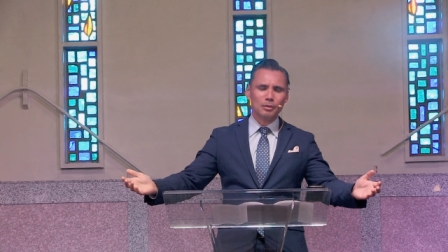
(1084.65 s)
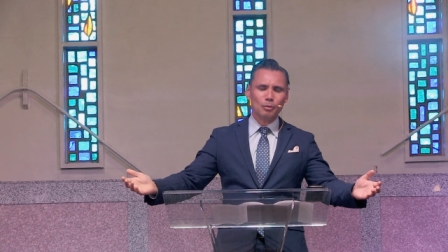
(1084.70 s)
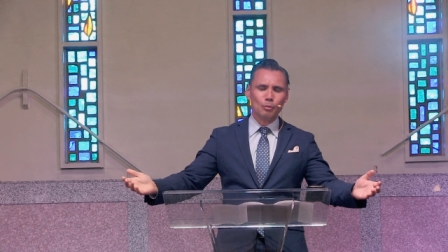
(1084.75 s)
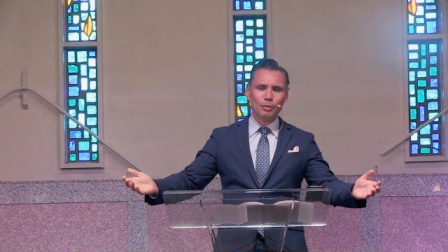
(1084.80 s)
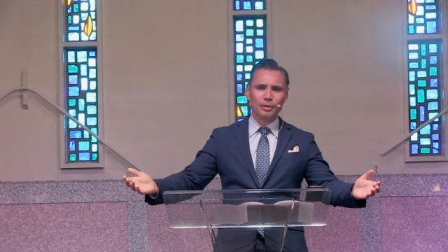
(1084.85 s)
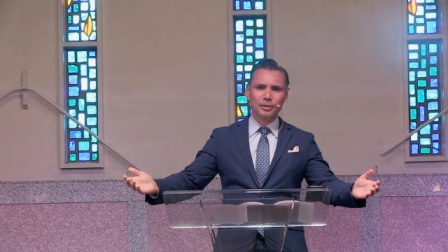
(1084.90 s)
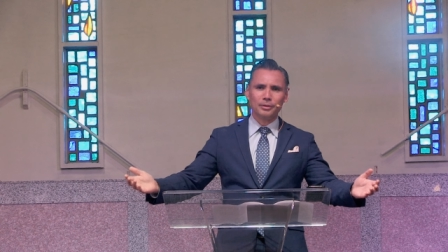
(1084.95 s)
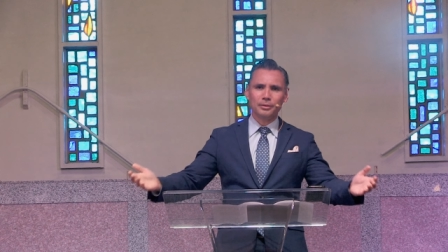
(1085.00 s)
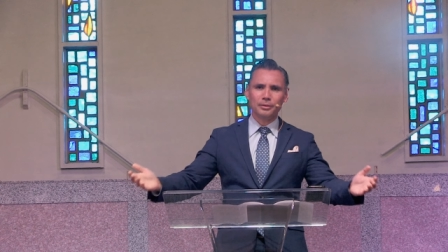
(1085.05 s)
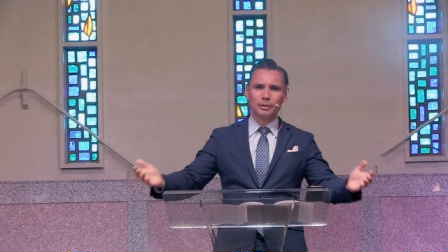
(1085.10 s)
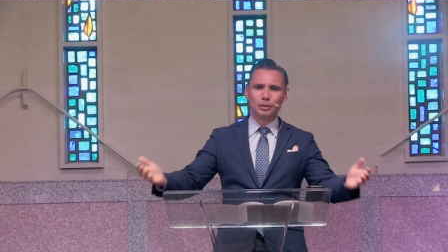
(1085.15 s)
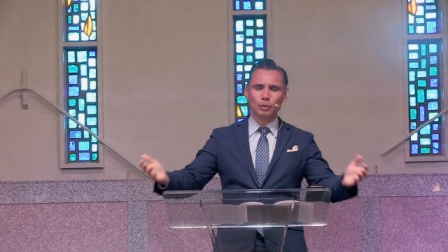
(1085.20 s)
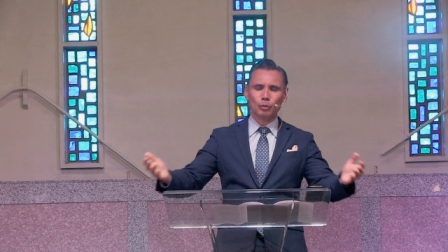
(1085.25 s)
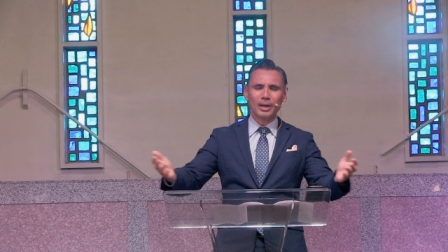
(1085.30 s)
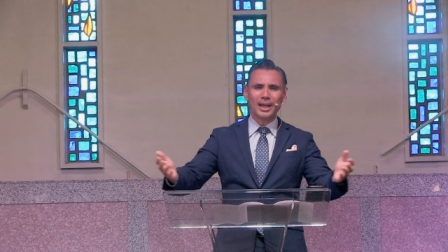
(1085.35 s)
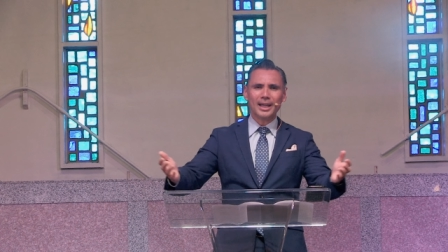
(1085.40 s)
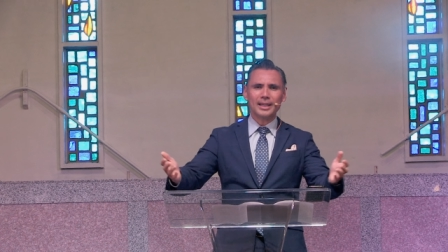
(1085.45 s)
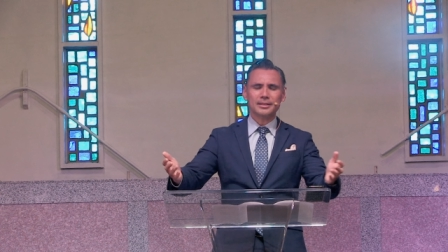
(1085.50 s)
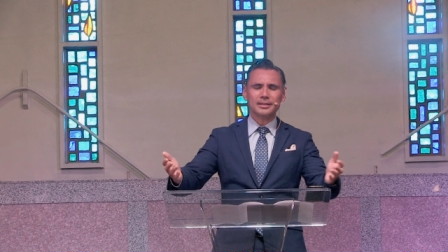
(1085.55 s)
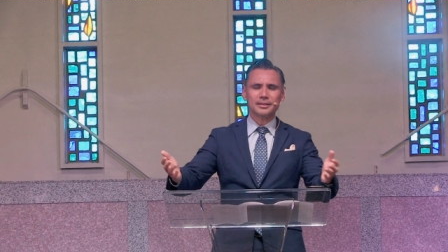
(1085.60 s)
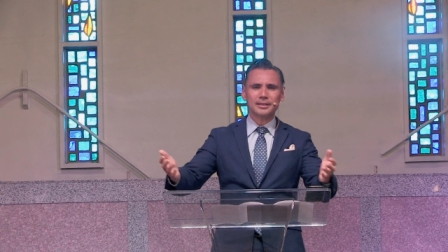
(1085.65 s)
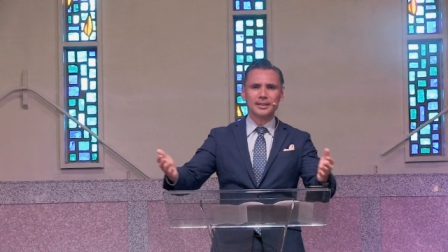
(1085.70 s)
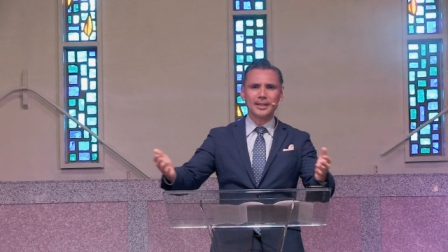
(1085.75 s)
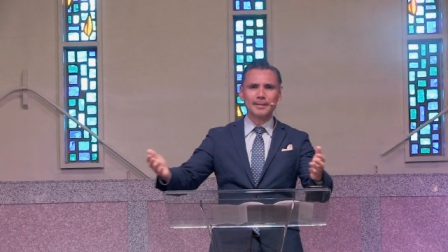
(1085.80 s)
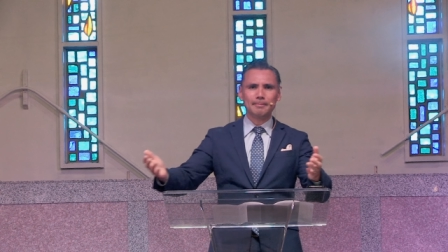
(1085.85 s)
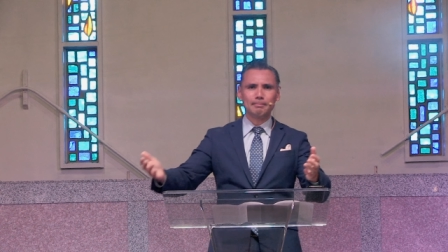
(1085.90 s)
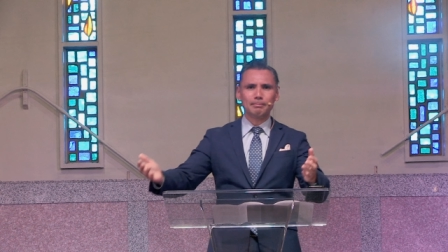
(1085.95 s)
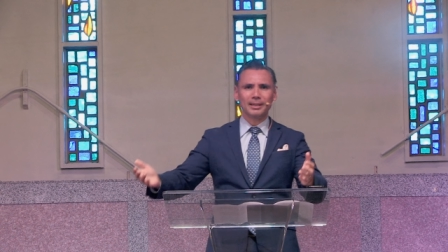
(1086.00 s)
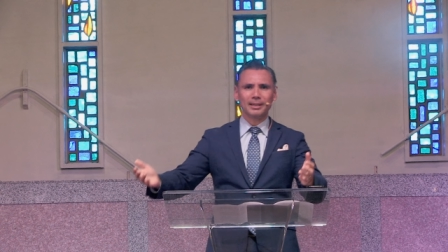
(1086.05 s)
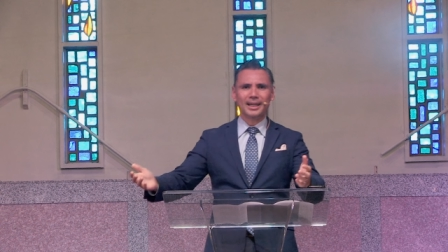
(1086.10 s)
with grass
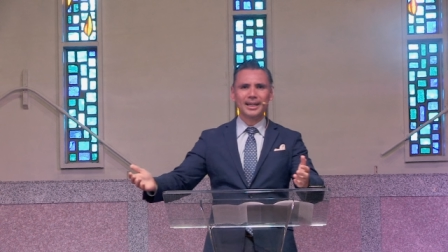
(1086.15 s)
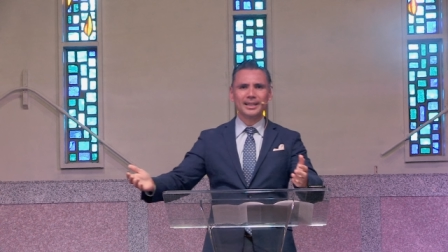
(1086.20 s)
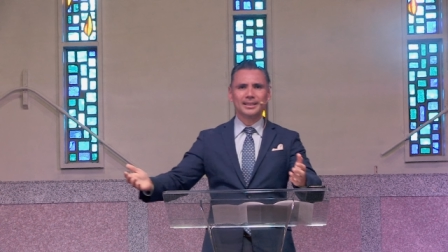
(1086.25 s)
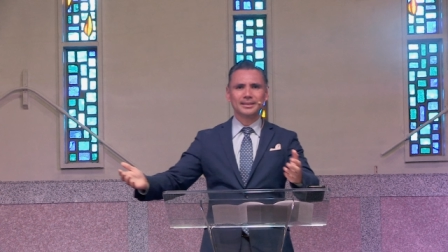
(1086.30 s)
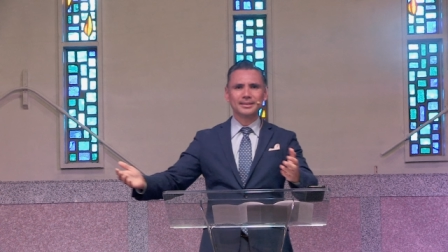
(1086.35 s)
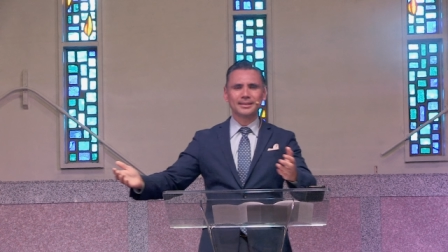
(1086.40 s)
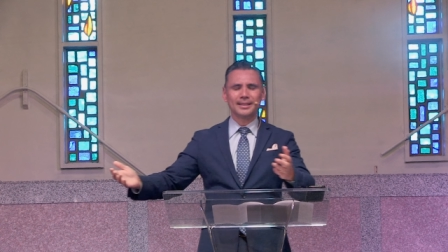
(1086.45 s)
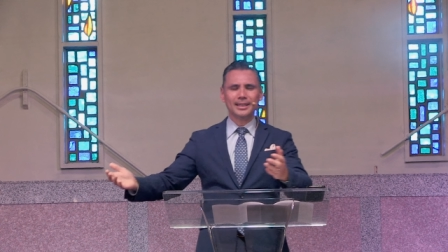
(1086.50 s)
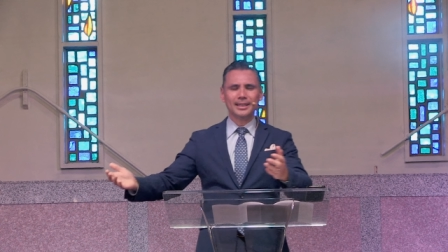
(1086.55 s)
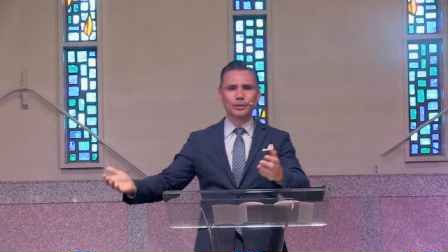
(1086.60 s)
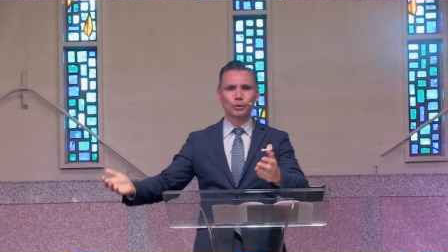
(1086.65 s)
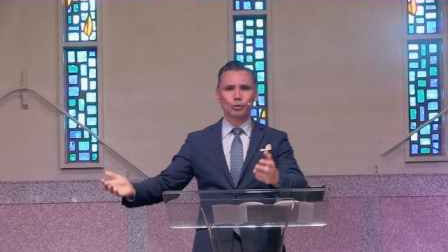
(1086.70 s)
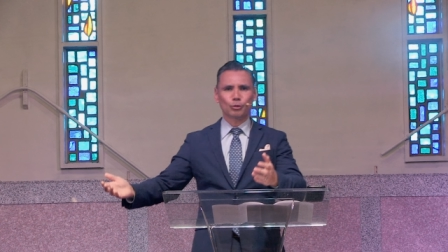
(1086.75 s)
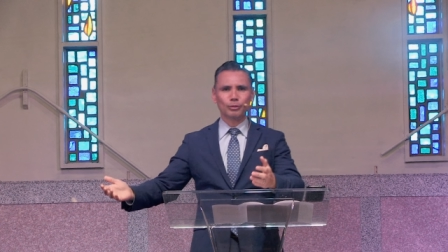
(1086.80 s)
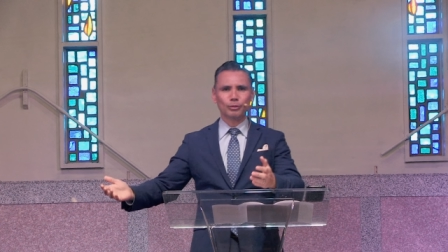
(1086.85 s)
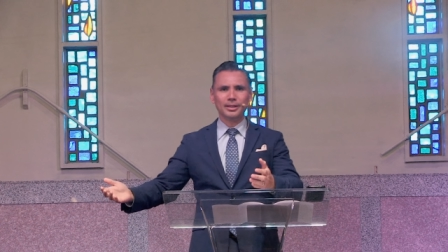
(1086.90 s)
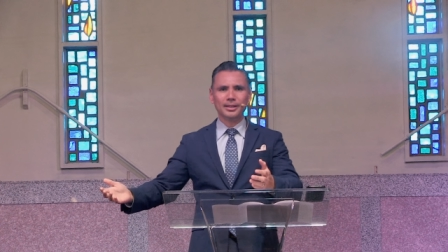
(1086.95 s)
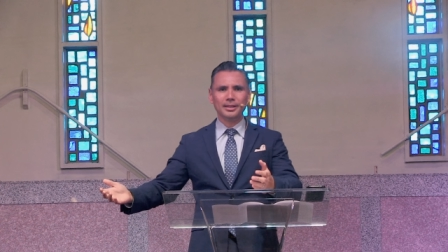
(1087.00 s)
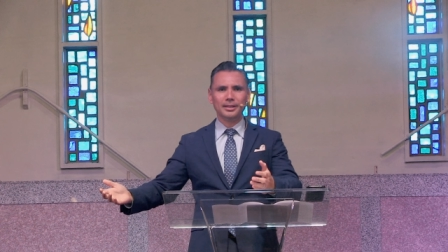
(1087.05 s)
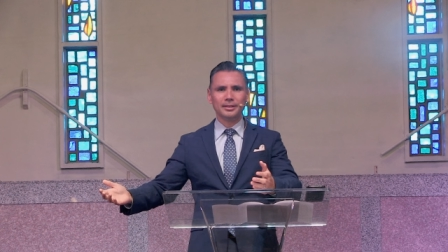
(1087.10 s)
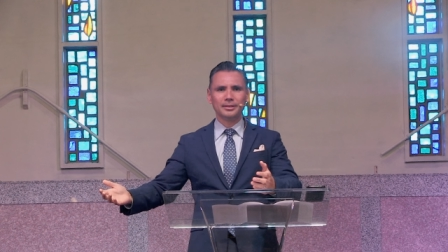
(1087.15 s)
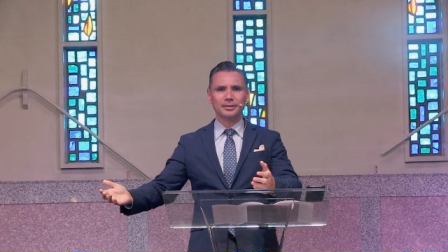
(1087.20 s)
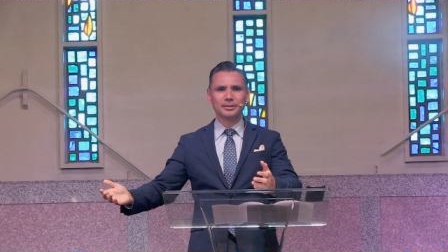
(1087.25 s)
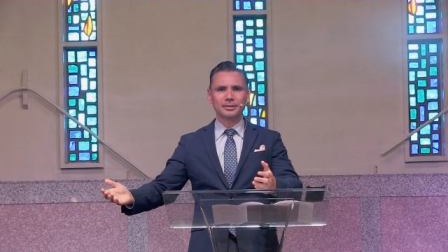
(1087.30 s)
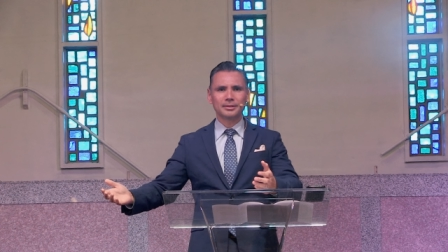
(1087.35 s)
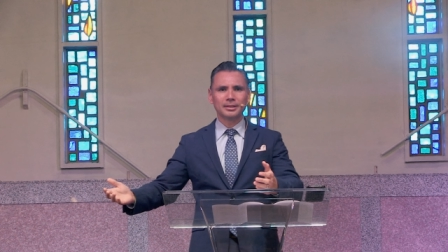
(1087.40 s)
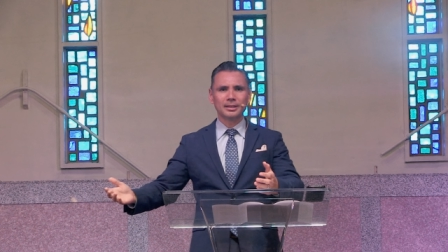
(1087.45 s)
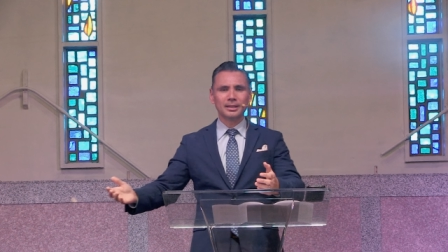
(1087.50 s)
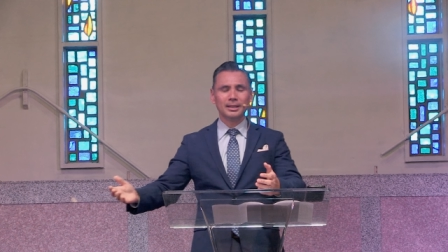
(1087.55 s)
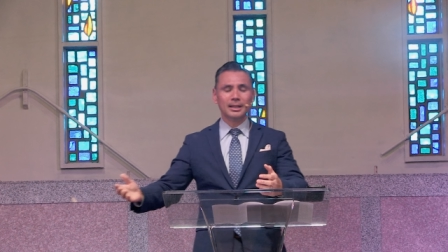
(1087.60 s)
and plants and
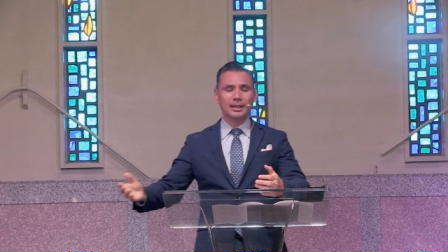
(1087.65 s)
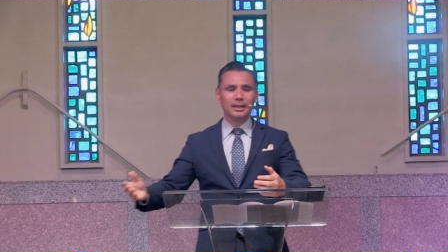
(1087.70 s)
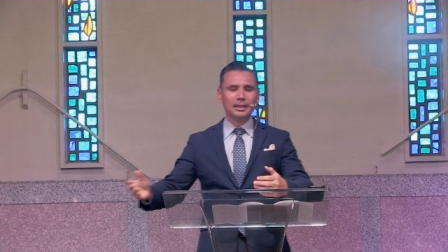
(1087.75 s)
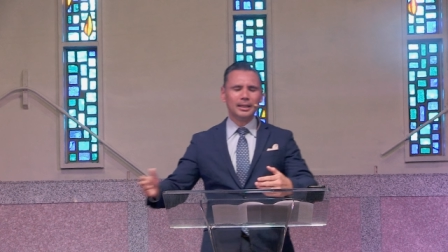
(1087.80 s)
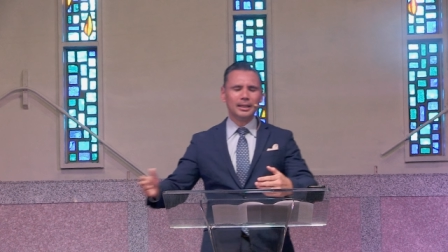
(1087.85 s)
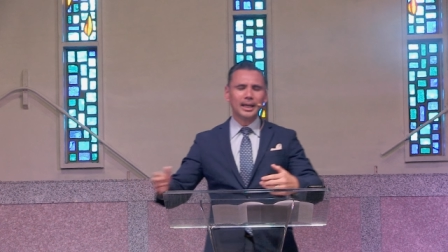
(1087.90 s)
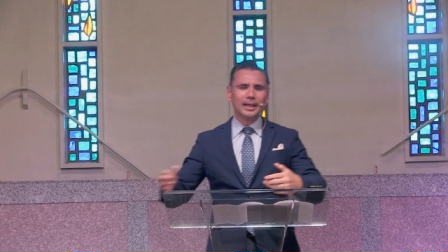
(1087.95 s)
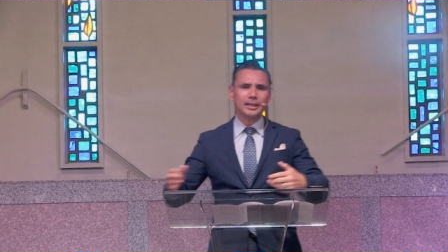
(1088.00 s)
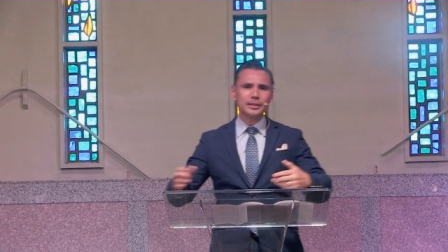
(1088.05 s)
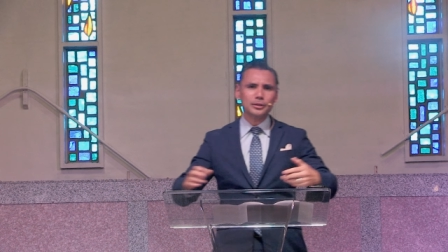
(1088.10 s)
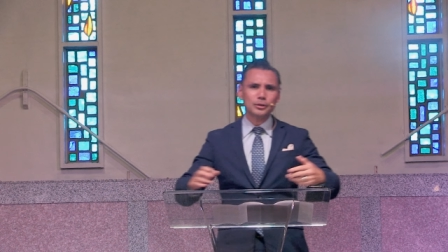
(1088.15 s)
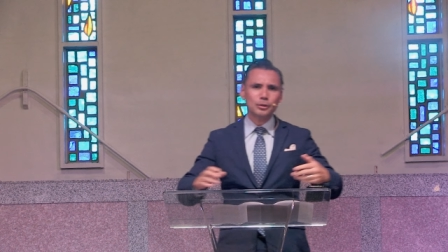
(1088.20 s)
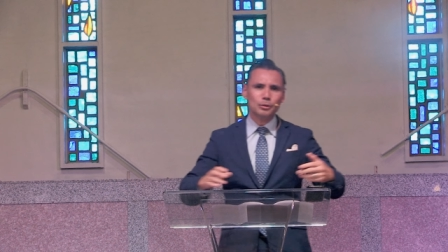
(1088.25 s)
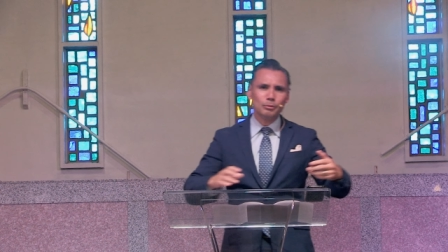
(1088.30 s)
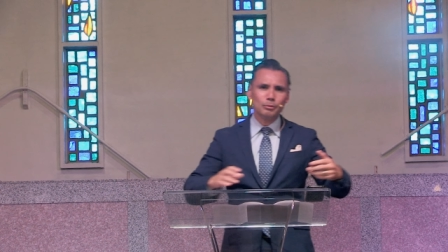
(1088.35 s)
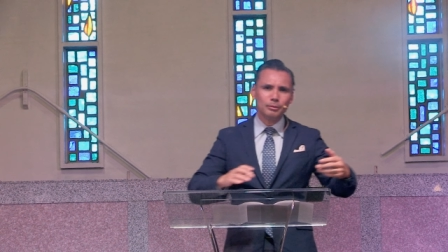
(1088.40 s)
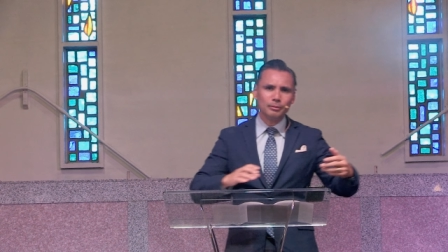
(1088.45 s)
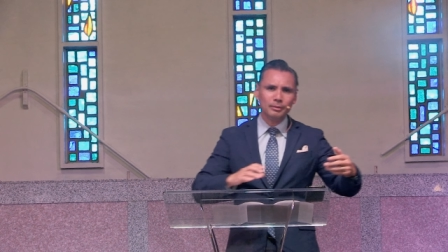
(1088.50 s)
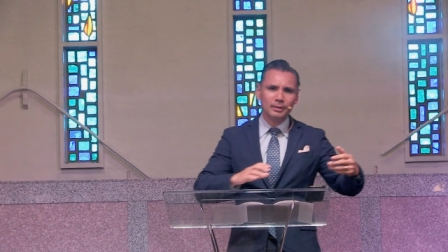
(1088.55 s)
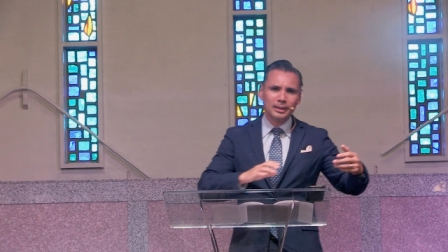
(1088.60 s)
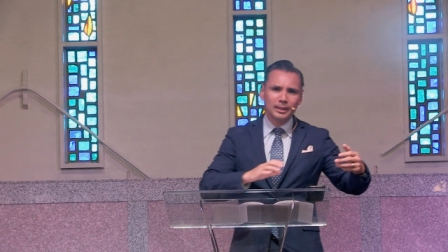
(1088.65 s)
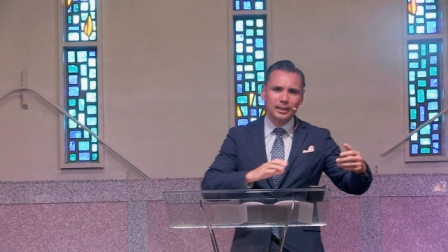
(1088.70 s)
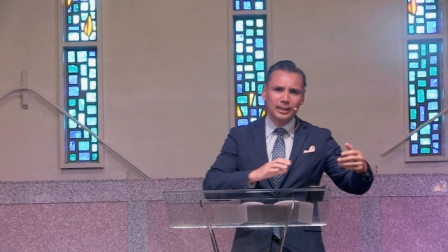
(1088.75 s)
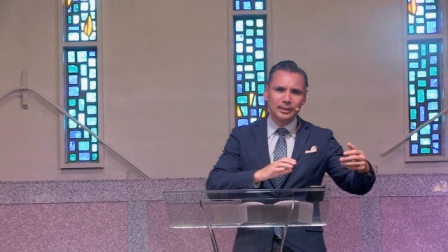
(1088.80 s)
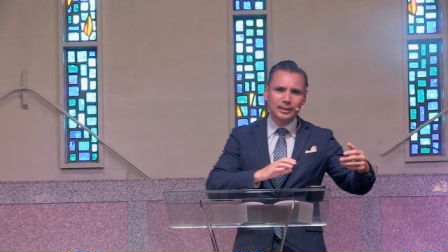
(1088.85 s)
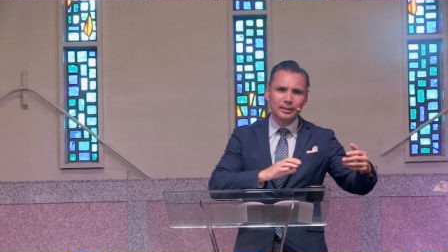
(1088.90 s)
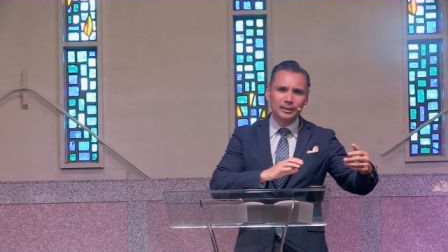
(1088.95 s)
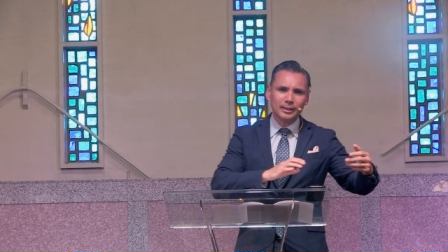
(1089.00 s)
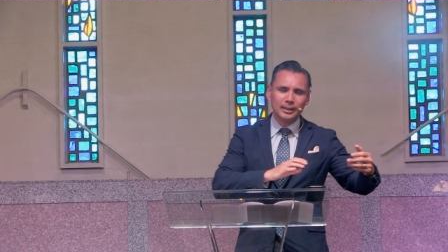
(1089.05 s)
trees next to an,